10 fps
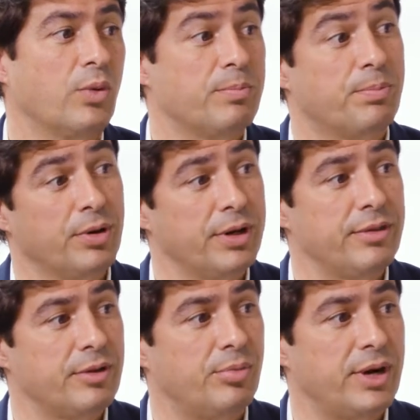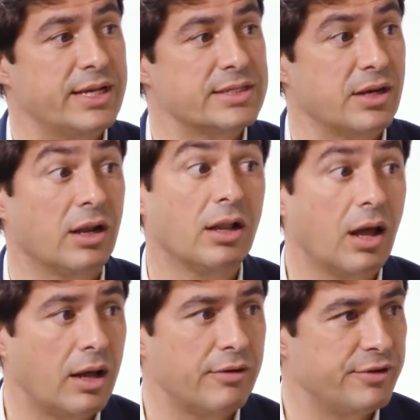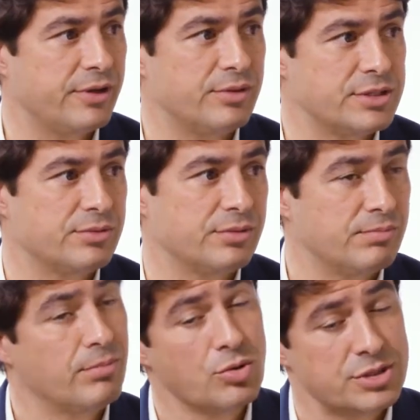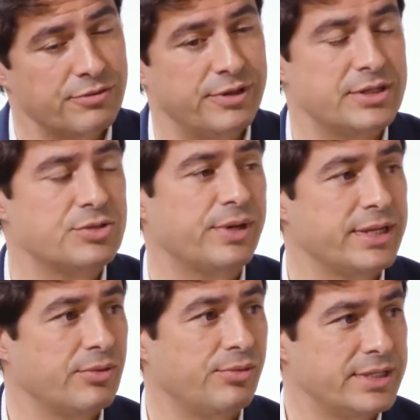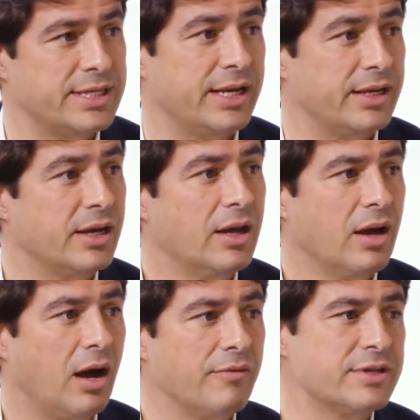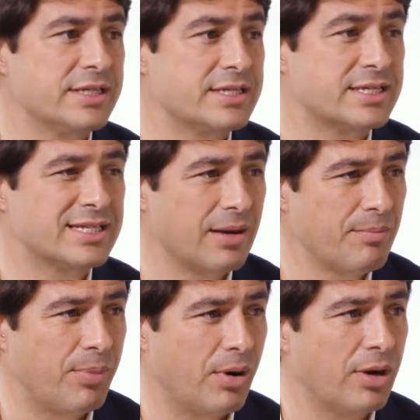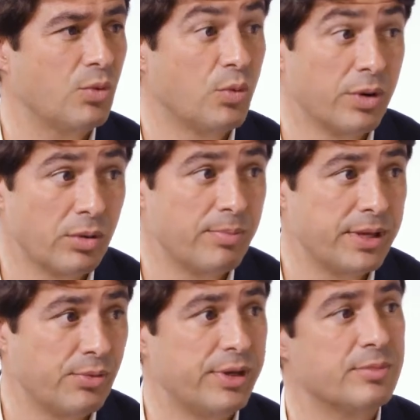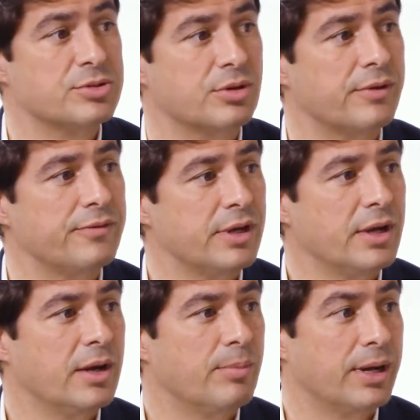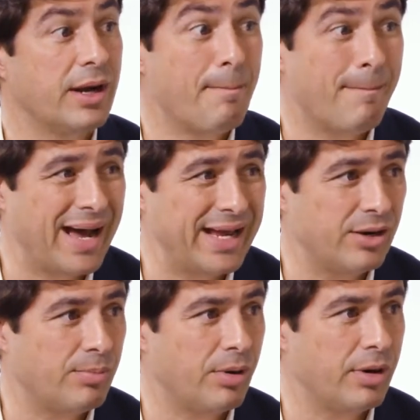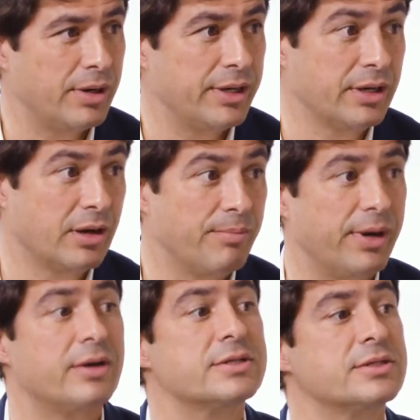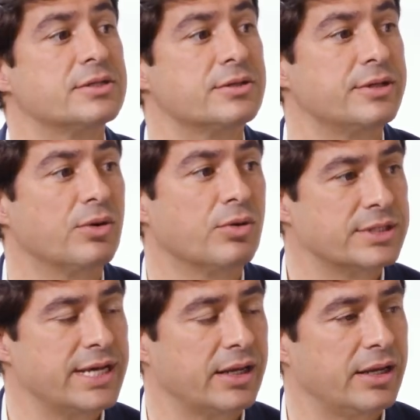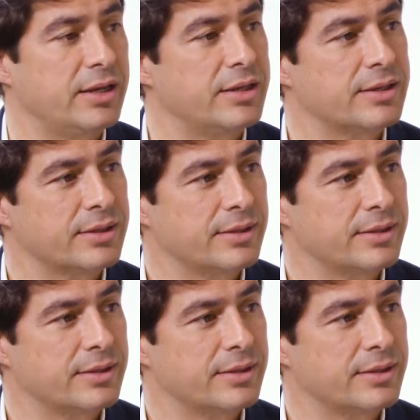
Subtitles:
we put in the breast, most of it is retained. Obviously, some part will be reabsorbed, but a minor part in comparison to the old technique.